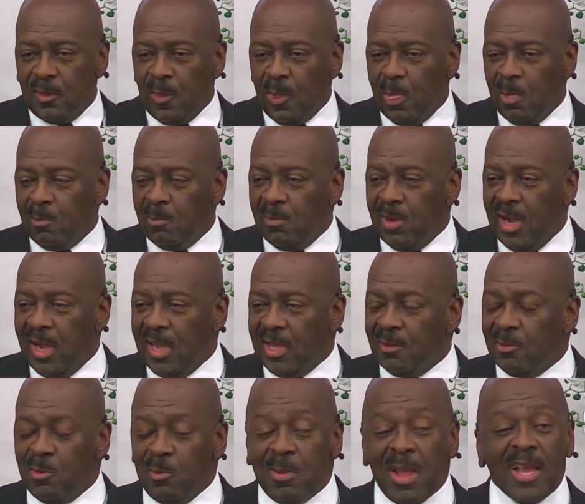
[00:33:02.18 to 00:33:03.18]
My,
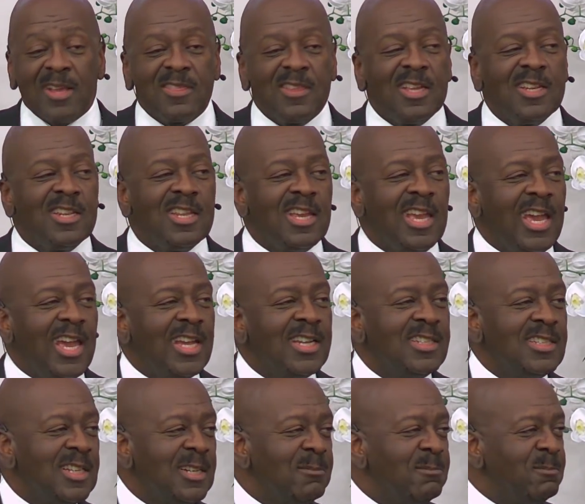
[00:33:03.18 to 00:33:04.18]
well, back then they had
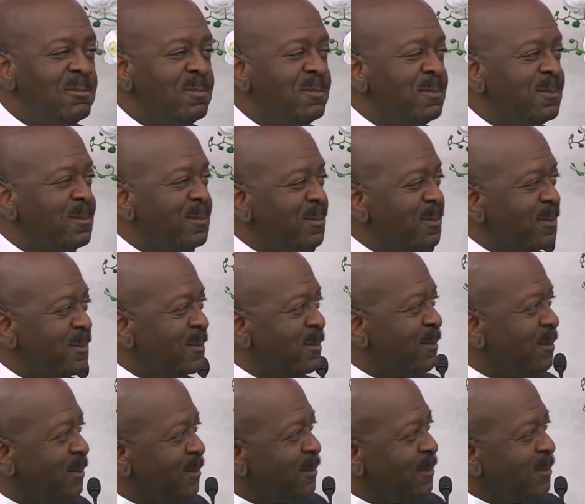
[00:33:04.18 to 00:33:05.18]
um,
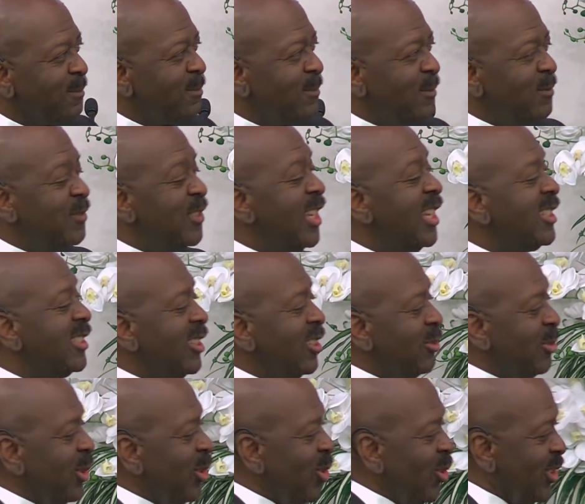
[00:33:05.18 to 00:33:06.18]
V H S
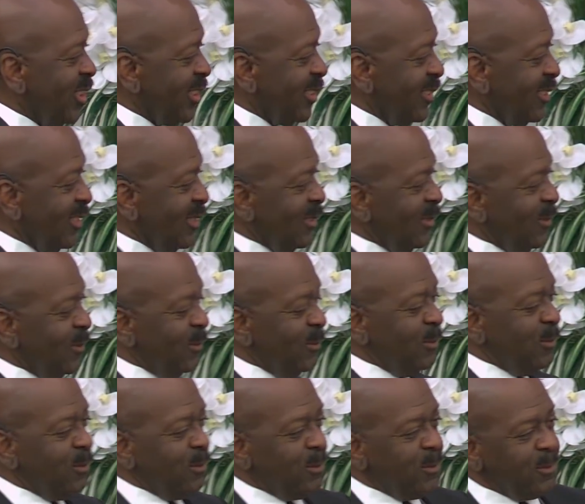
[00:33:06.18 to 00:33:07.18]
recorders.
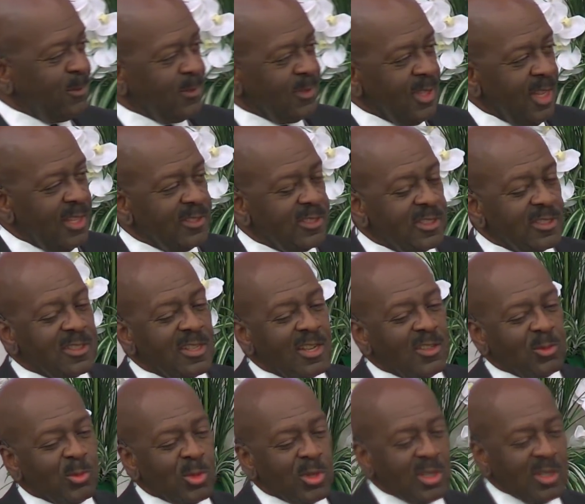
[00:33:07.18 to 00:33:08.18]
And since I was
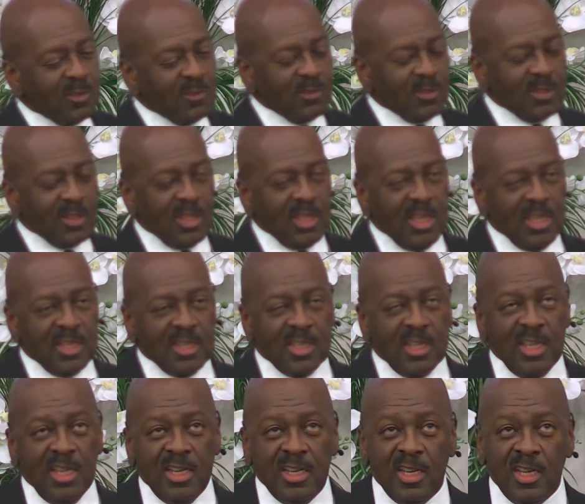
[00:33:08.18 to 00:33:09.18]
working in,
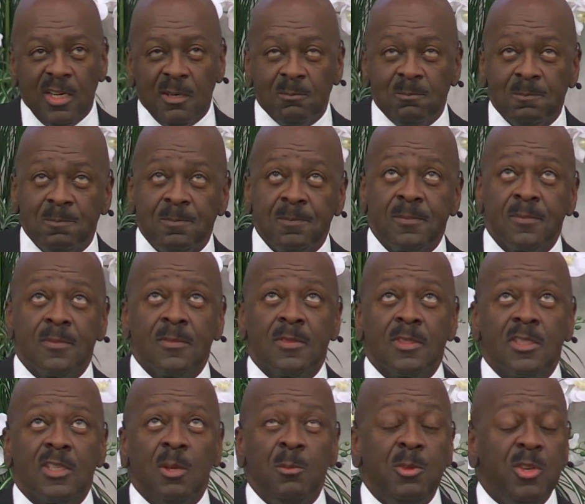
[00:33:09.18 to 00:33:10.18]
in um,
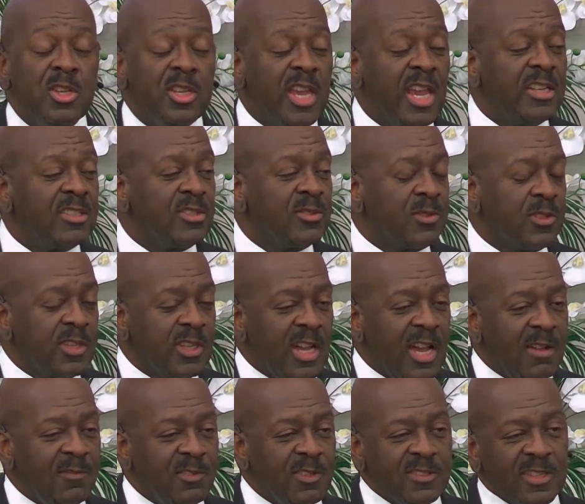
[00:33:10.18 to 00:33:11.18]
communications for the
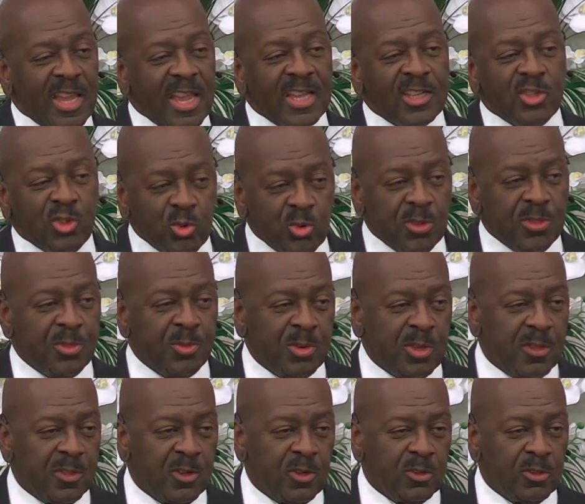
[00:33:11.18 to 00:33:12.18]
conference, I had two or three of
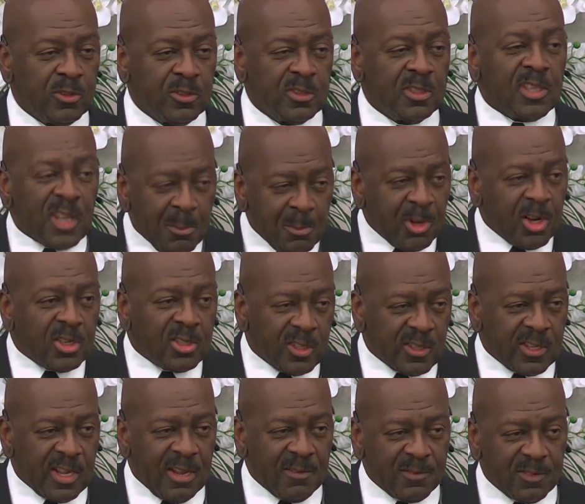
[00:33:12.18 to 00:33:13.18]
those. They belonged to the
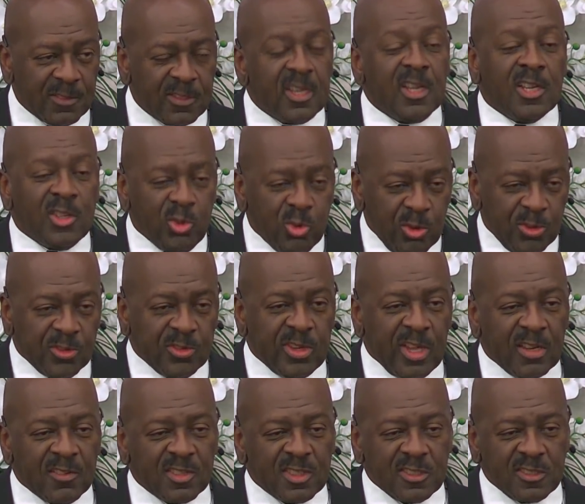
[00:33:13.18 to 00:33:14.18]
conference, two or three
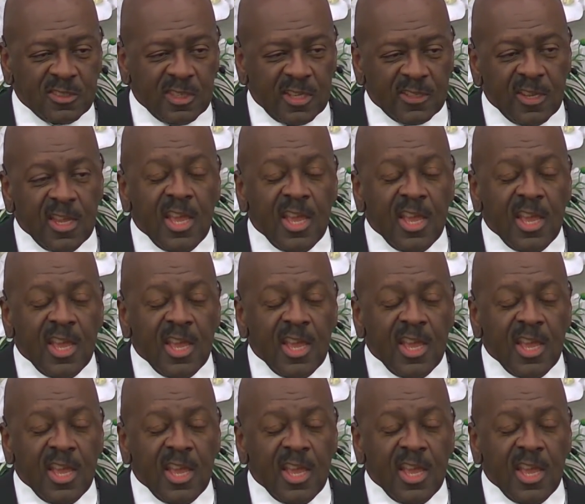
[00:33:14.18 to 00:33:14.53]
television sets.